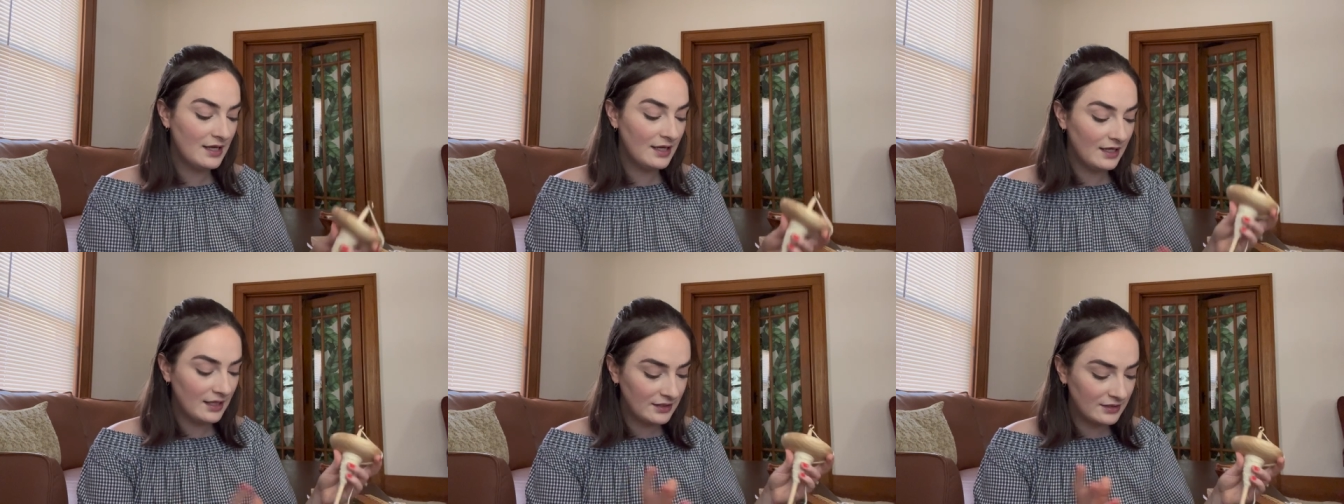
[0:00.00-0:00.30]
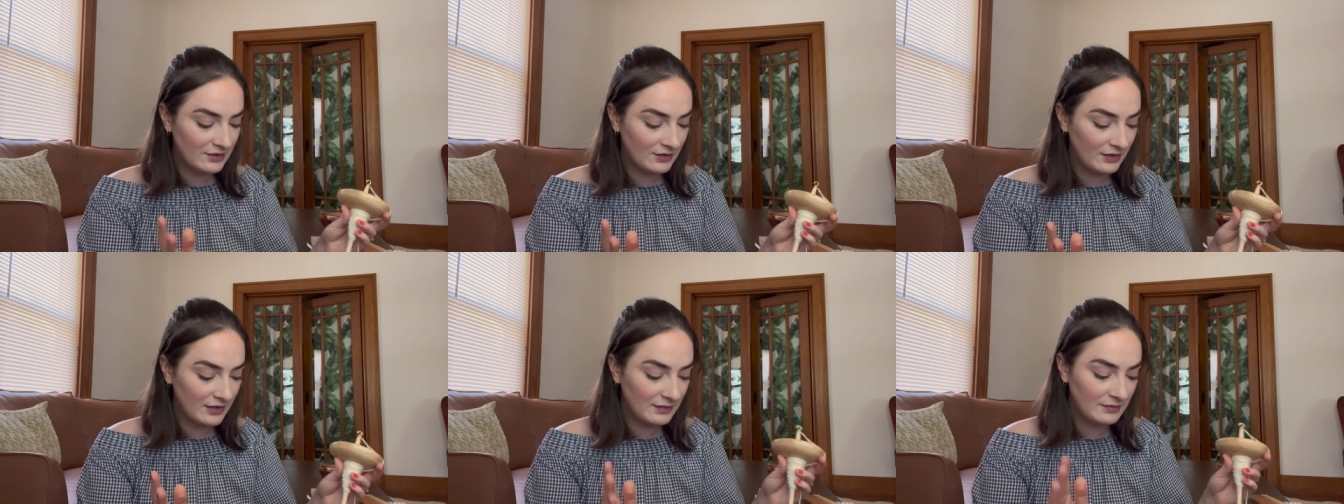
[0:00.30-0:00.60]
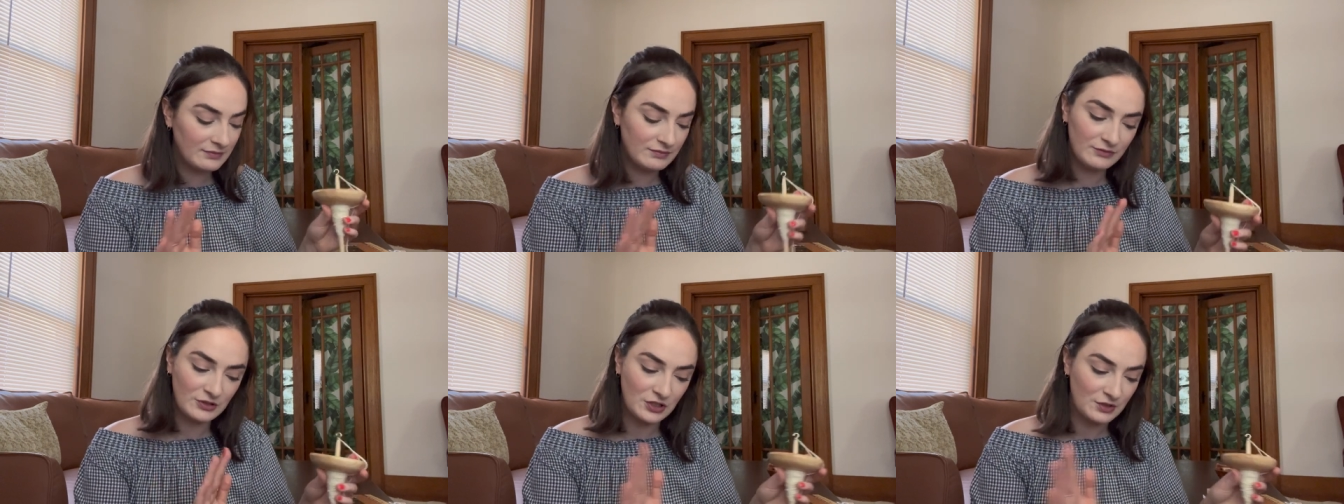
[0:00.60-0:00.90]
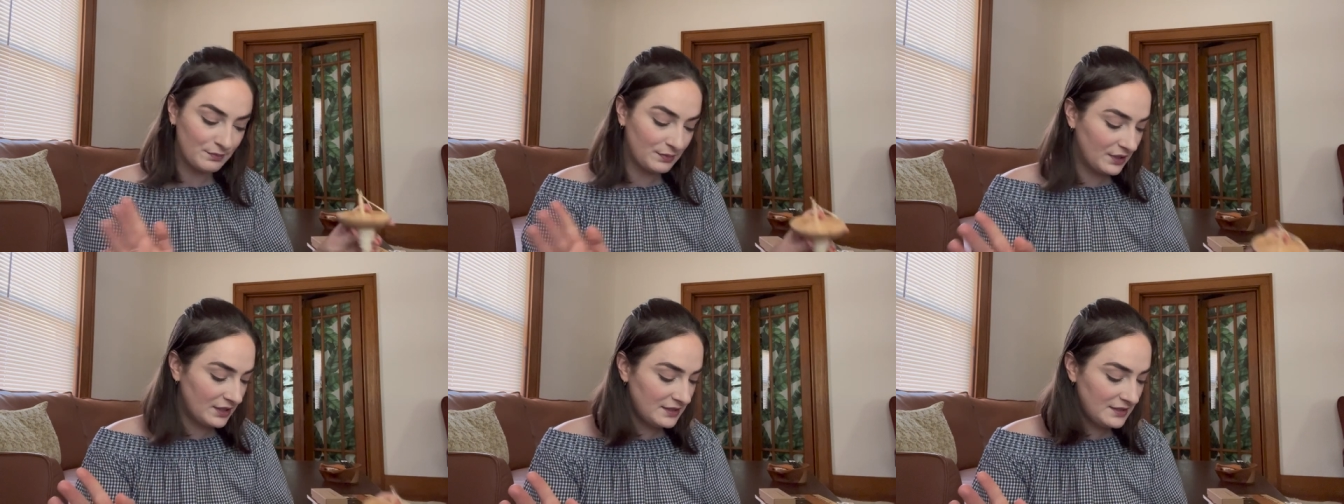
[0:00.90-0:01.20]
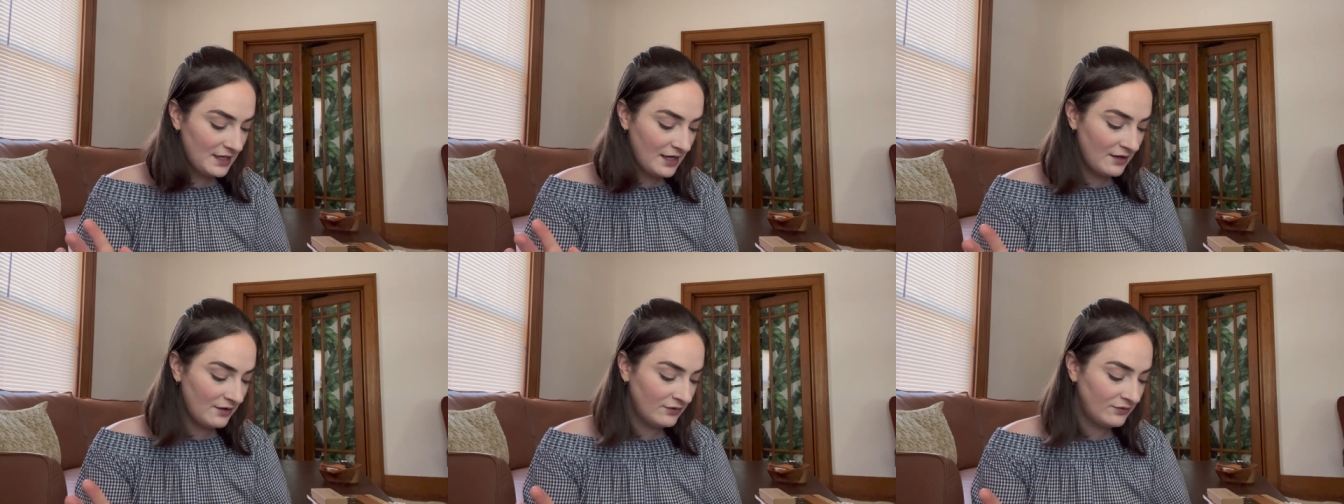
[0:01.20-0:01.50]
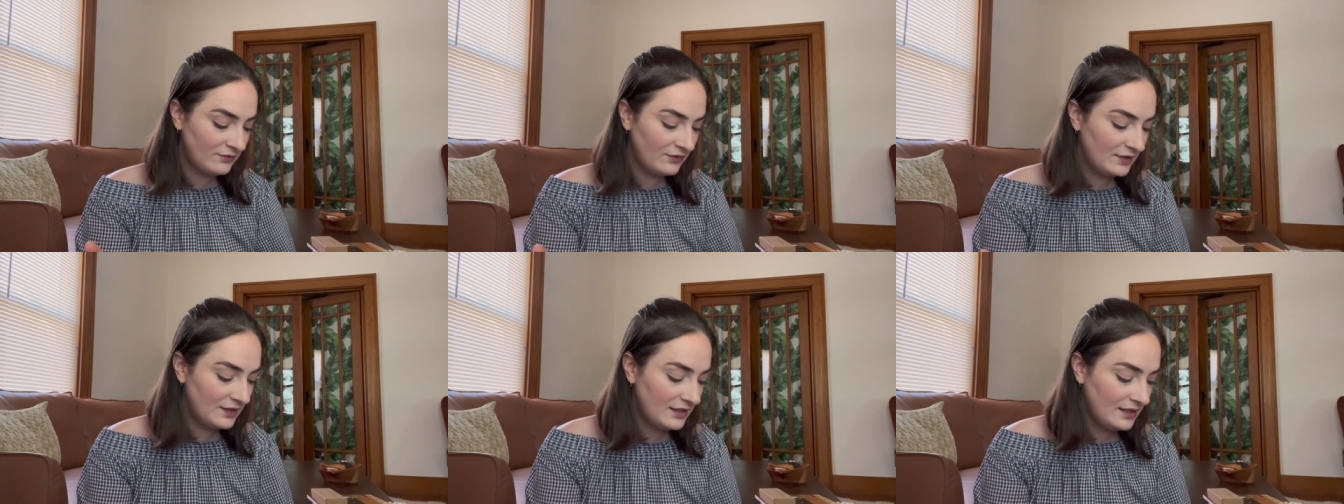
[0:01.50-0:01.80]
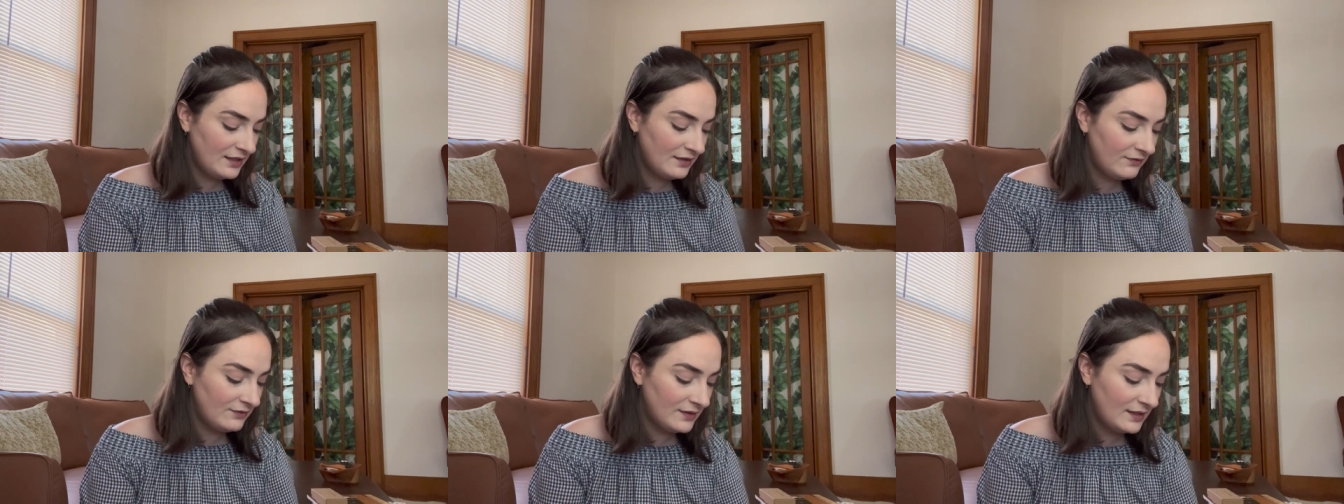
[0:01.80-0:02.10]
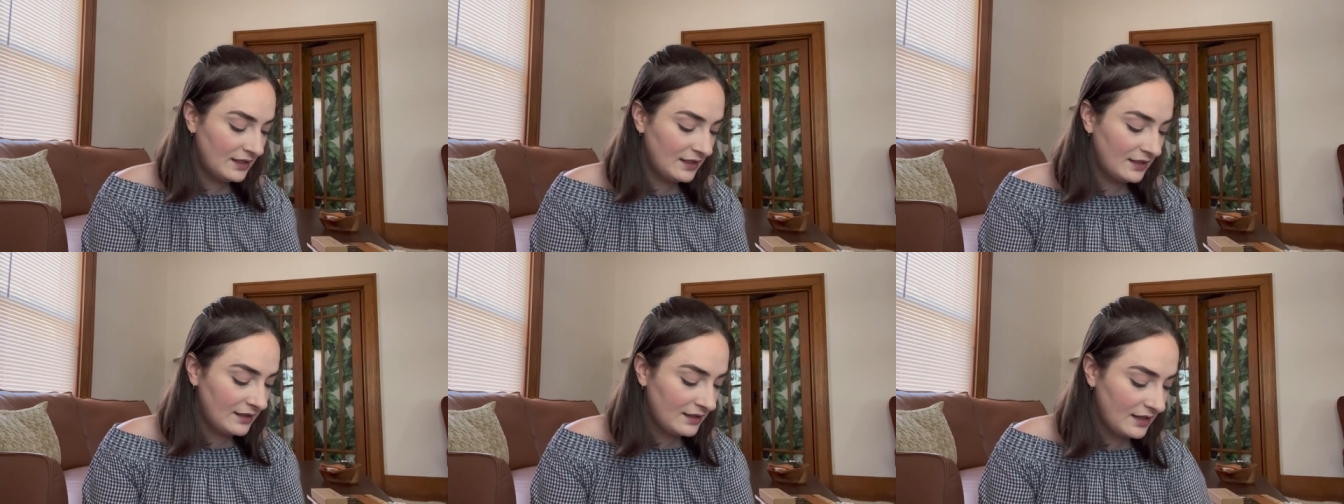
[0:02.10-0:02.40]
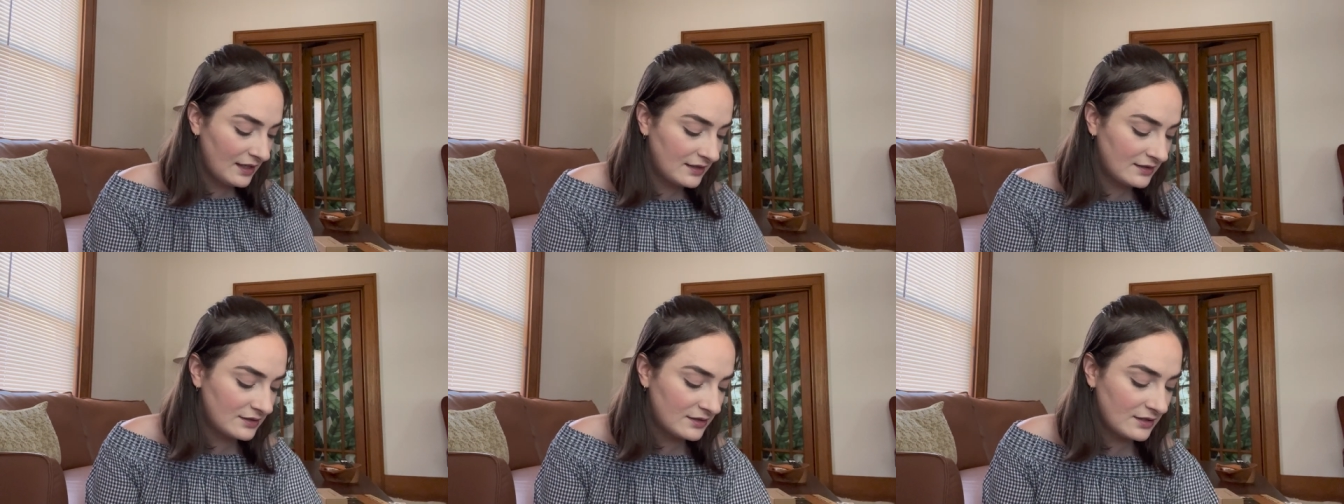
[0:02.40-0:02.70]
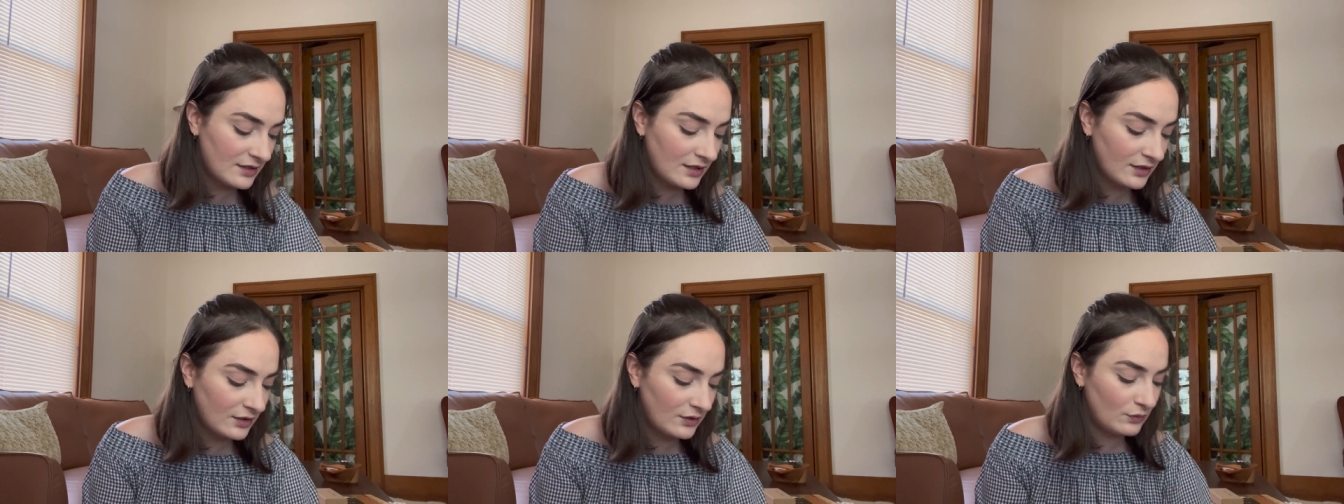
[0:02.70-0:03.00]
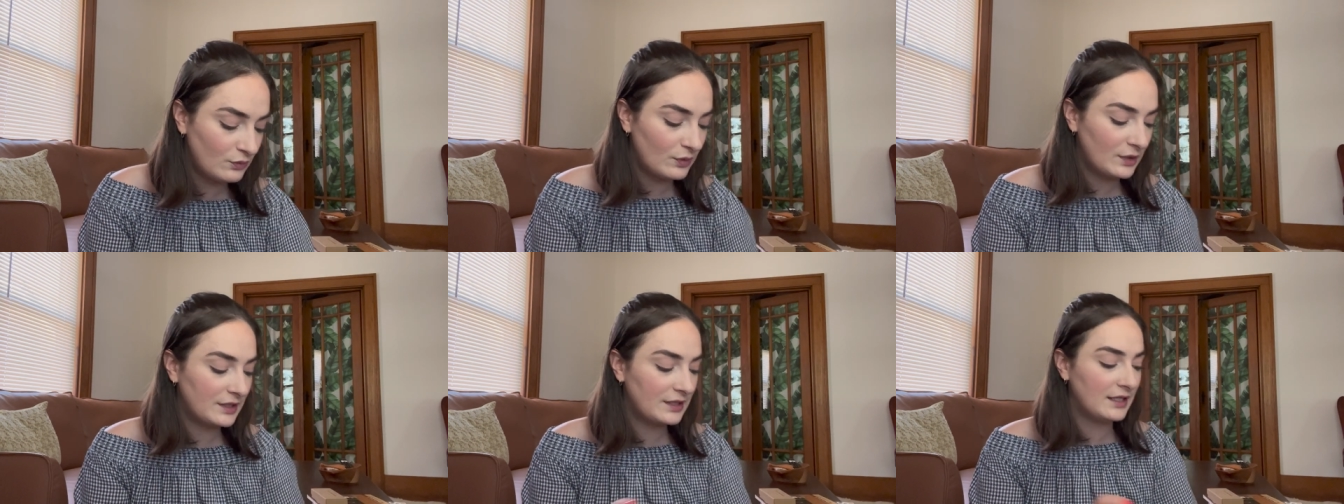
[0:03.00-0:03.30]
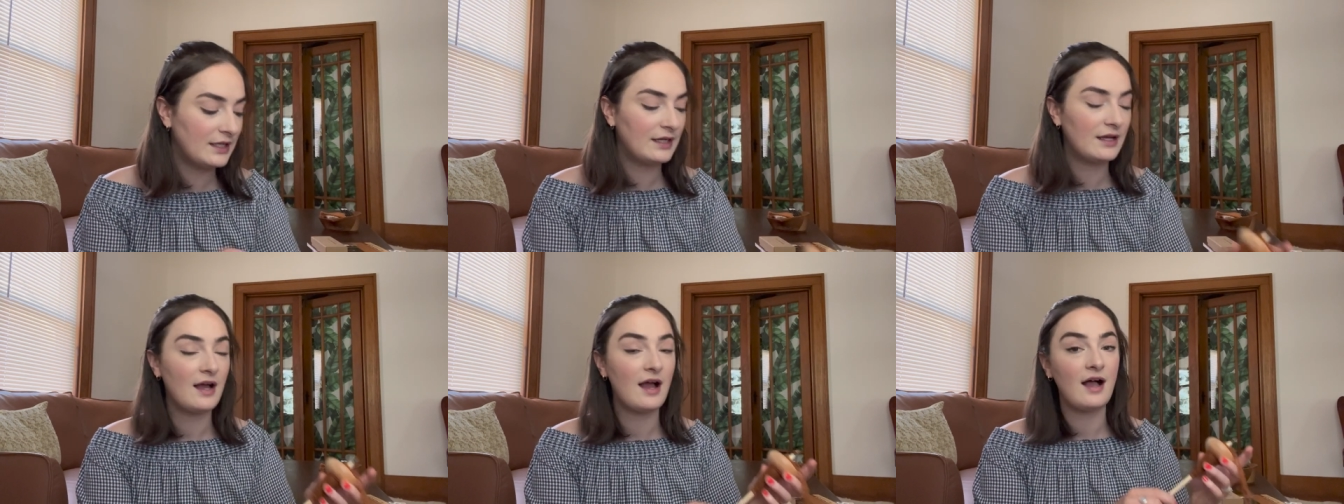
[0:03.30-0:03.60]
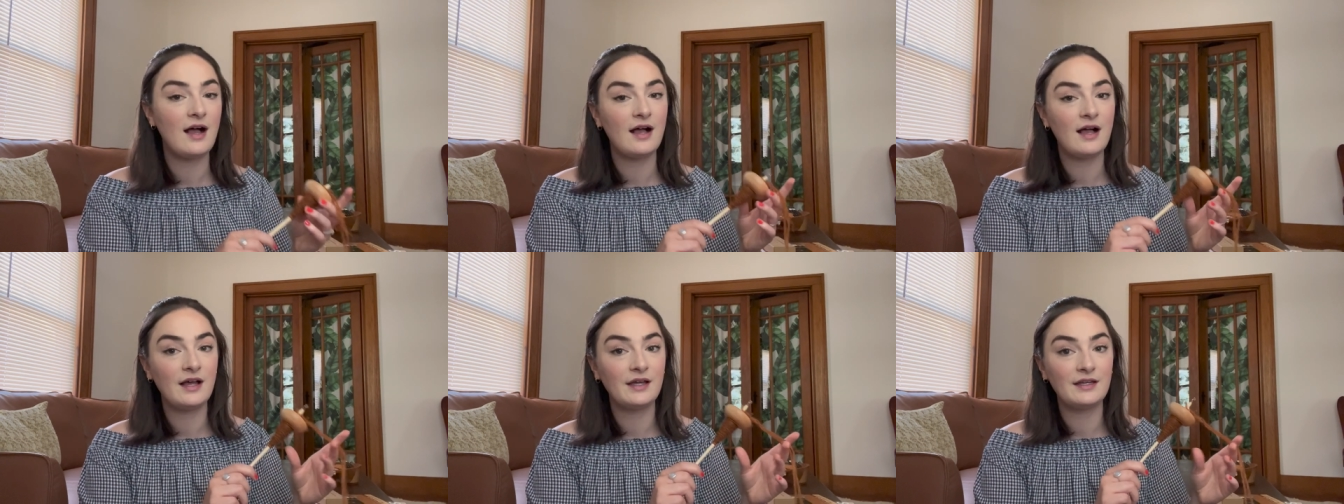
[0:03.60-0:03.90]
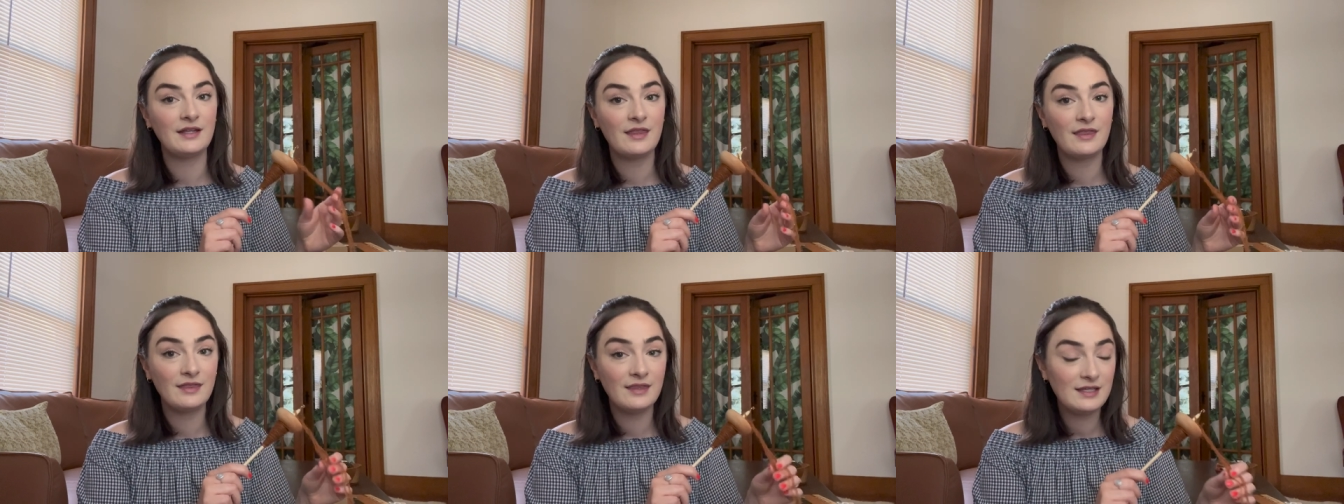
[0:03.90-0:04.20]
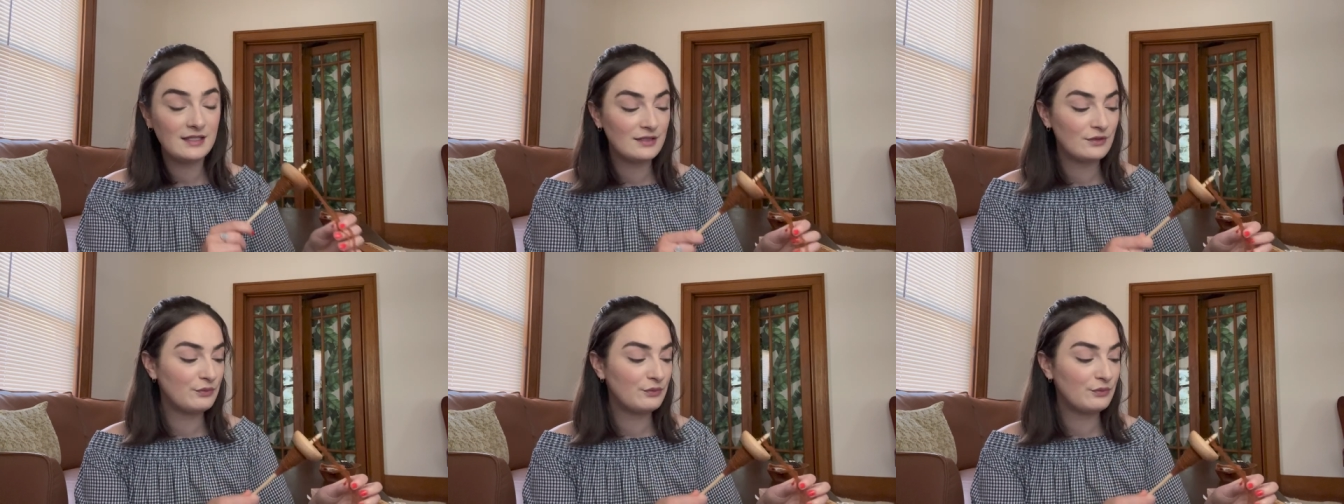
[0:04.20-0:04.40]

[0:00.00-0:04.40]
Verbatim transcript: And so I just put it down for the evening and started working on this